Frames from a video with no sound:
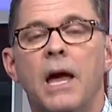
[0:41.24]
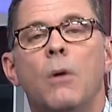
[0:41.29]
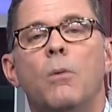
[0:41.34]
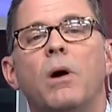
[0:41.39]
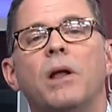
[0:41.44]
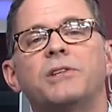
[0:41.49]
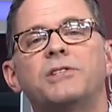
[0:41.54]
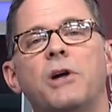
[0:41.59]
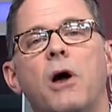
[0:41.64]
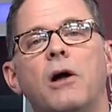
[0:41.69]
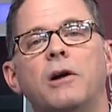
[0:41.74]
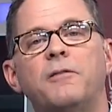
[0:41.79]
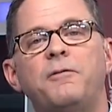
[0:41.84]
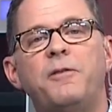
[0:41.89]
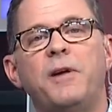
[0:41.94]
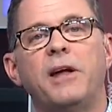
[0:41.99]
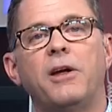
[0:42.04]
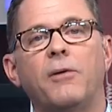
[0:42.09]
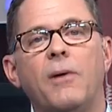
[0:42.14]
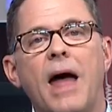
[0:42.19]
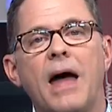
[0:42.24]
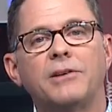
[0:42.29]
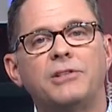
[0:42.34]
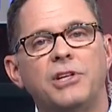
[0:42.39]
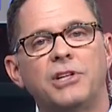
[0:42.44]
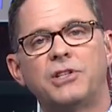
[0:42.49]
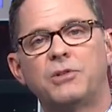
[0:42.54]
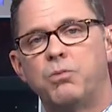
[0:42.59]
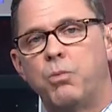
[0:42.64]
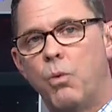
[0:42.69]
While it's hard to figure out
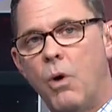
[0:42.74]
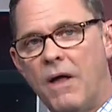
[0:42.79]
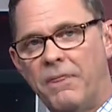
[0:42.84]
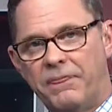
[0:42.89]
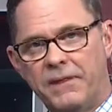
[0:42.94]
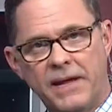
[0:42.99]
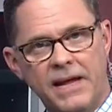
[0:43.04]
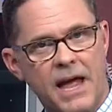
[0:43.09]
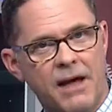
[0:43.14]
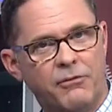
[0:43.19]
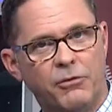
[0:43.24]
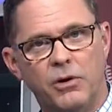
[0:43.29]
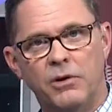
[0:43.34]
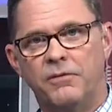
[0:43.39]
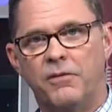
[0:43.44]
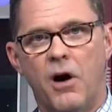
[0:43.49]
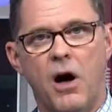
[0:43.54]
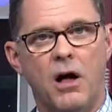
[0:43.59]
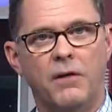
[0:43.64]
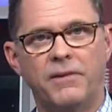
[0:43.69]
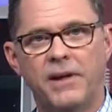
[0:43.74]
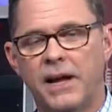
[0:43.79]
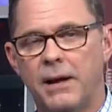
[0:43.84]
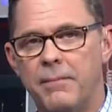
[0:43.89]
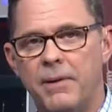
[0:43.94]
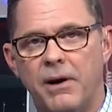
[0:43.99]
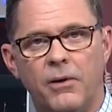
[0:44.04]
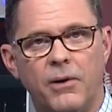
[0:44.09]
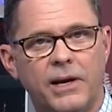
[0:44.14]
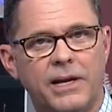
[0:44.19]
just what the ever evolving
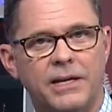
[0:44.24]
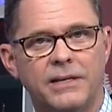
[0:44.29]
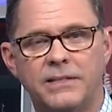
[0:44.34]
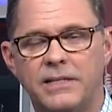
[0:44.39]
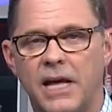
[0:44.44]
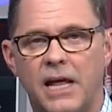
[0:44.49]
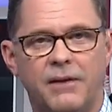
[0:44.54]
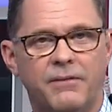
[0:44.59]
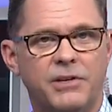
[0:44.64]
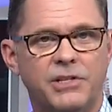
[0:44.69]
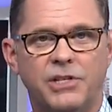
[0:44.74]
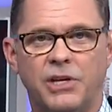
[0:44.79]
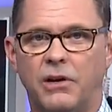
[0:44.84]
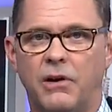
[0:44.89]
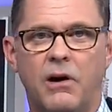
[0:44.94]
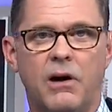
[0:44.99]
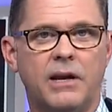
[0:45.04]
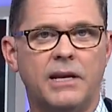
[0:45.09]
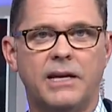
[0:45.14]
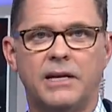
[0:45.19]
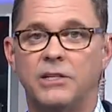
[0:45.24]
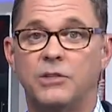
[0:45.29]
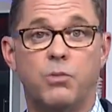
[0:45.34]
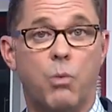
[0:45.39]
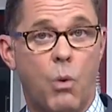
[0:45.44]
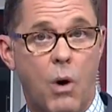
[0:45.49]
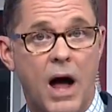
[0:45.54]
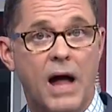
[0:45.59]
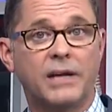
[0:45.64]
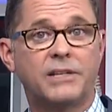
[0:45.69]
American television audience
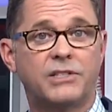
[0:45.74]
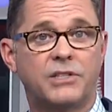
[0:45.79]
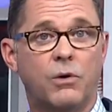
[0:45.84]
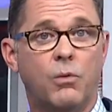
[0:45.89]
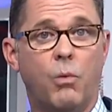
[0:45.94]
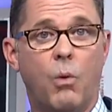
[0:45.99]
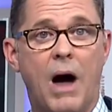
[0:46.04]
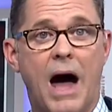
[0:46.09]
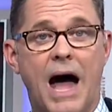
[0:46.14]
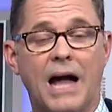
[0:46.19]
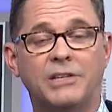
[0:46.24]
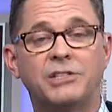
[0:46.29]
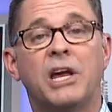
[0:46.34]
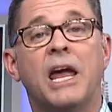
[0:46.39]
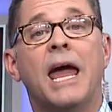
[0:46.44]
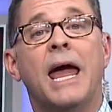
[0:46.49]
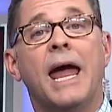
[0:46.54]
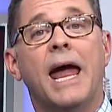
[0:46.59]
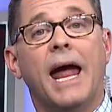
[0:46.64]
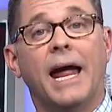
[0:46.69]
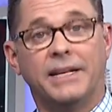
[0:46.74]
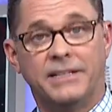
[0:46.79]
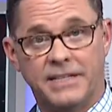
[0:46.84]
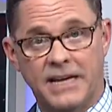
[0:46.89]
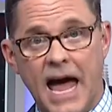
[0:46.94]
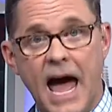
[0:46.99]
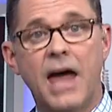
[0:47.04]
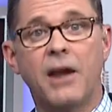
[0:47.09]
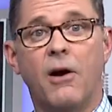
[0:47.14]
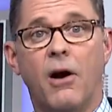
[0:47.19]
wants to watch, it's
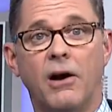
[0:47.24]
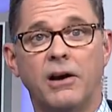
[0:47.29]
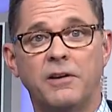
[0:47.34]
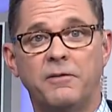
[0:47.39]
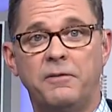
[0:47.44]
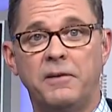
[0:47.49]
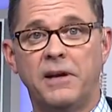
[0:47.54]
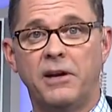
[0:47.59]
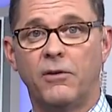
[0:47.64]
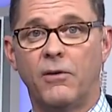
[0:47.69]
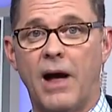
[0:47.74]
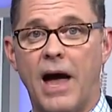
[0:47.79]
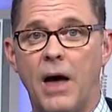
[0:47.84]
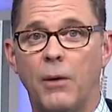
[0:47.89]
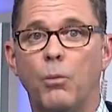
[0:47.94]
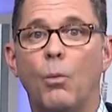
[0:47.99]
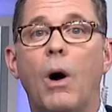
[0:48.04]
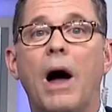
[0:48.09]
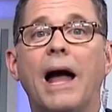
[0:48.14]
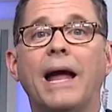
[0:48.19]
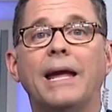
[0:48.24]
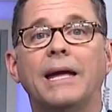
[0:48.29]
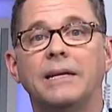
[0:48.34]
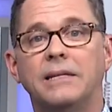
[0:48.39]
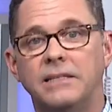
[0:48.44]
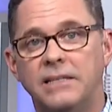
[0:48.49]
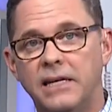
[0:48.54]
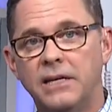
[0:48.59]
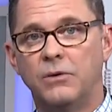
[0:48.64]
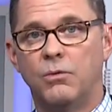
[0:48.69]
not hard to figure out why
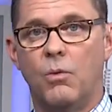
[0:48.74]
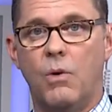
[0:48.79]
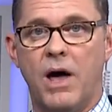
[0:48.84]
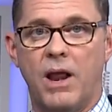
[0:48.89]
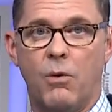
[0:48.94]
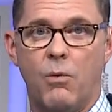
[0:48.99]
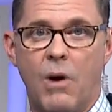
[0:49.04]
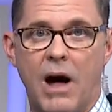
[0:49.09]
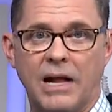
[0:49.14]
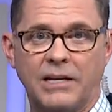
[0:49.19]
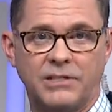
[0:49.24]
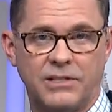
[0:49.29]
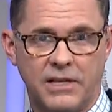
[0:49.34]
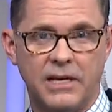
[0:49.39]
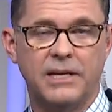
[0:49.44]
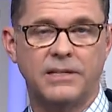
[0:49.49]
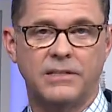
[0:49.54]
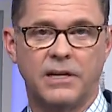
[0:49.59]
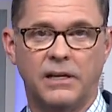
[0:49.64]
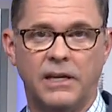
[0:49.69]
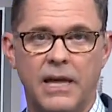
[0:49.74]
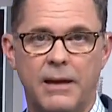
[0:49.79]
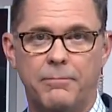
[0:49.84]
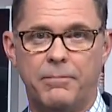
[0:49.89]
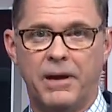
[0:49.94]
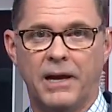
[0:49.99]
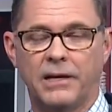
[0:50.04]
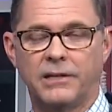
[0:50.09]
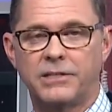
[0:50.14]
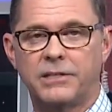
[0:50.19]
it didn't want to watch these
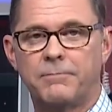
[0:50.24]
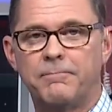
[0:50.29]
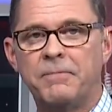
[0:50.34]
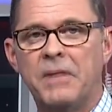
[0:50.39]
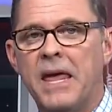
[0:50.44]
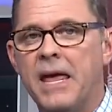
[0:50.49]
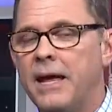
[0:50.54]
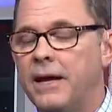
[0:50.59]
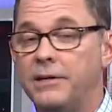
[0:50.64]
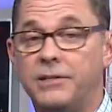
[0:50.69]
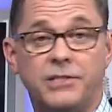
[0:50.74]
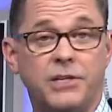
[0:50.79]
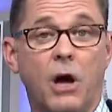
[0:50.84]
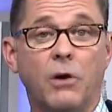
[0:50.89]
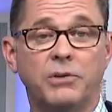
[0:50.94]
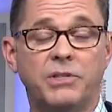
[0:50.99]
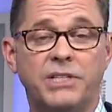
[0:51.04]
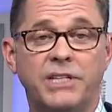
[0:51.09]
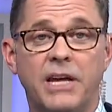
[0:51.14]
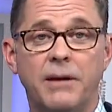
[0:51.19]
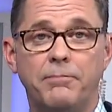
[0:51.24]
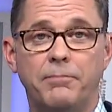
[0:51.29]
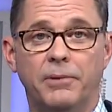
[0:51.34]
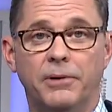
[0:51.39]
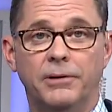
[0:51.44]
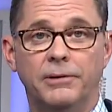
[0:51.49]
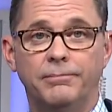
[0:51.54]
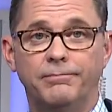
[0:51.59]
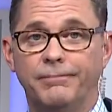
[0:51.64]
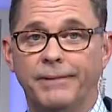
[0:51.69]
Olympics. It's so
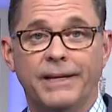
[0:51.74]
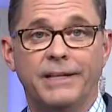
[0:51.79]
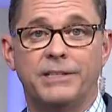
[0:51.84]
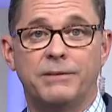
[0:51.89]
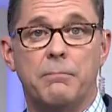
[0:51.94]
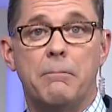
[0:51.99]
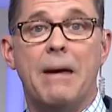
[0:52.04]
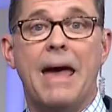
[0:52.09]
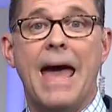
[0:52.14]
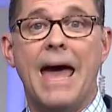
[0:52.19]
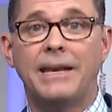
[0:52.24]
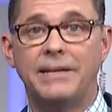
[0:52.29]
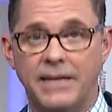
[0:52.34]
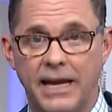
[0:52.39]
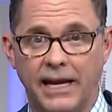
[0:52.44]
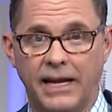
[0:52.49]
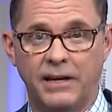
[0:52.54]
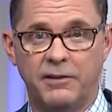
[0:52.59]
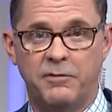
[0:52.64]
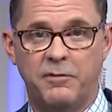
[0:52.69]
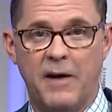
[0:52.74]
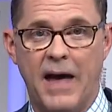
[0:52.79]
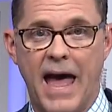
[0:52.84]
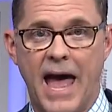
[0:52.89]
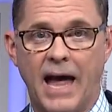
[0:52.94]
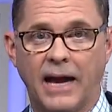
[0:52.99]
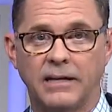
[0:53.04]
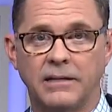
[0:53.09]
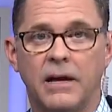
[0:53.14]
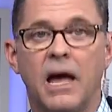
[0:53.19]
simple, it's maddening, in
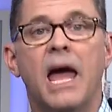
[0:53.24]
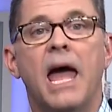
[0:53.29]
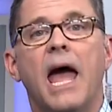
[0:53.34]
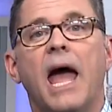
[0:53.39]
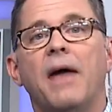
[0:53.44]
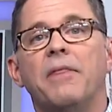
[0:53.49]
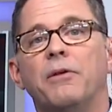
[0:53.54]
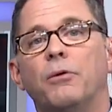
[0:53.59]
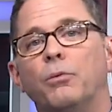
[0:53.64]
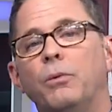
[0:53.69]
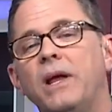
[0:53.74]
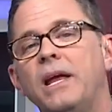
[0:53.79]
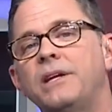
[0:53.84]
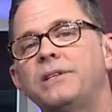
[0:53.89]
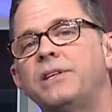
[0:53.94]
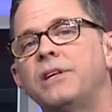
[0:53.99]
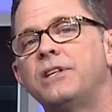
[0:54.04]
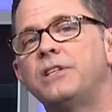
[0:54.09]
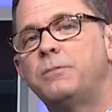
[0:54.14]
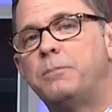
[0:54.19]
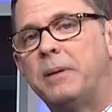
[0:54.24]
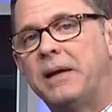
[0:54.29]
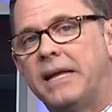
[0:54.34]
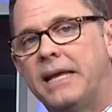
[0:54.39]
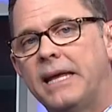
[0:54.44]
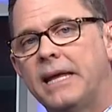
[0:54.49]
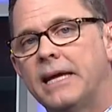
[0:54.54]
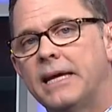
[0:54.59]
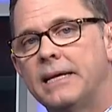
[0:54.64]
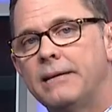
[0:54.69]
fact. And the reasons
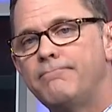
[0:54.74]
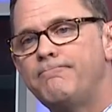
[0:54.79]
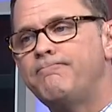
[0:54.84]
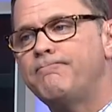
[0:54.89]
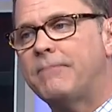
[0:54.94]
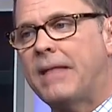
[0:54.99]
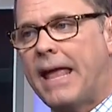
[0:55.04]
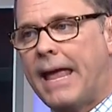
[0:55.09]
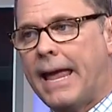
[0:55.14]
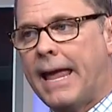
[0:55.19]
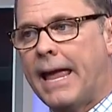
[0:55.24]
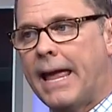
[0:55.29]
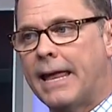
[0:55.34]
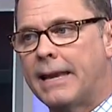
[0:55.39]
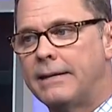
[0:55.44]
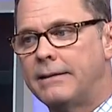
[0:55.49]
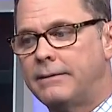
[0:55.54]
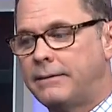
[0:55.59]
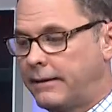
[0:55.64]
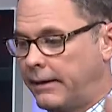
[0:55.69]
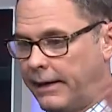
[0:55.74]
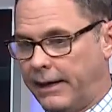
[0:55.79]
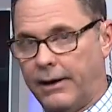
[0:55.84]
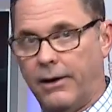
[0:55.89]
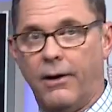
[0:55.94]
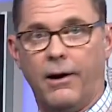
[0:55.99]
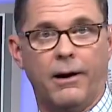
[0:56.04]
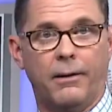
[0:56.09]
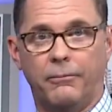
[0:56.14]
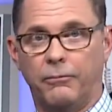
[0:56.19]
begin, end, and
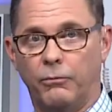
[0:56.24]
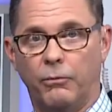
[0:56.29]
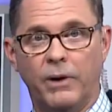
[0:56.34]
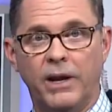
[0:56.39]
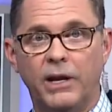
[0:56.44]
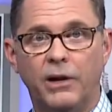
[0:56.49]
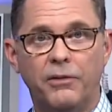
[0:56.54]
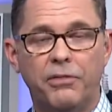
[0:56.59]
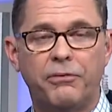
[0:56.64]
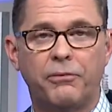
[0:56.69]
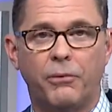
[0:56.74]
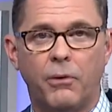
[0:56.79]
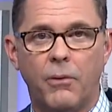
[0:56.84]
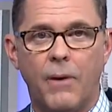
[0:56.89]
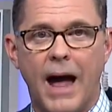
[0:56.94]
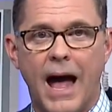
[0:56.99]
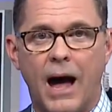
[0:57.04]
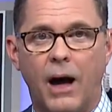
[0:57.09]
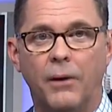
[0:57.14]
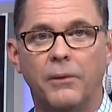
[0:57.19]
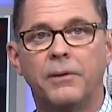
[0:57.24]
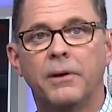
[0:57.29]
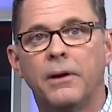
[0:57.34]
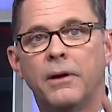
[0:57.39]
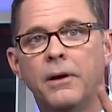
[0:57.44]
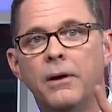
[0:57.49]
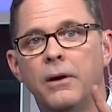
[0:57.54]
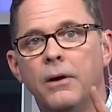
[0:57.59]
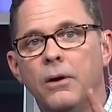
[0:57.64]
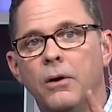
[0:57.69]
are riddled throughout
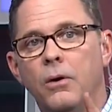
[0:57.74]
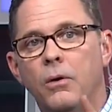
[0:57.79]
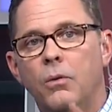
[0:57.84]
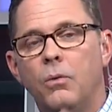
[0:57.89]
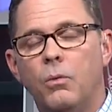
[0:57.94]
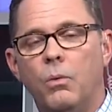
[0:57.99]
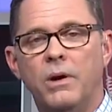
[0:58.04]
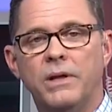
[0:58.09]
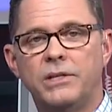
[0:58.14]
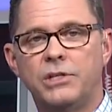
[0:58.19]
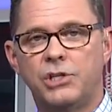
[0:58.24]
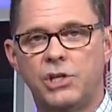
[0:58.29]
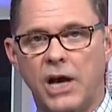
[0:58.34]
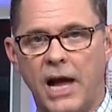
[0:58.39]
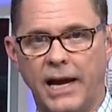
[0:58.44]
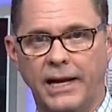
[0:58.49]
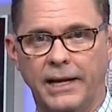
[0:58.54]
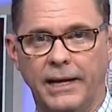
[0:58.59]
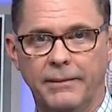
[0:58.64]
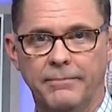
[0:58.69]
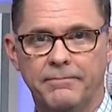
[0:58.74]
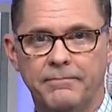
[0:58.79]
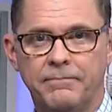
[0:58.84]
with China.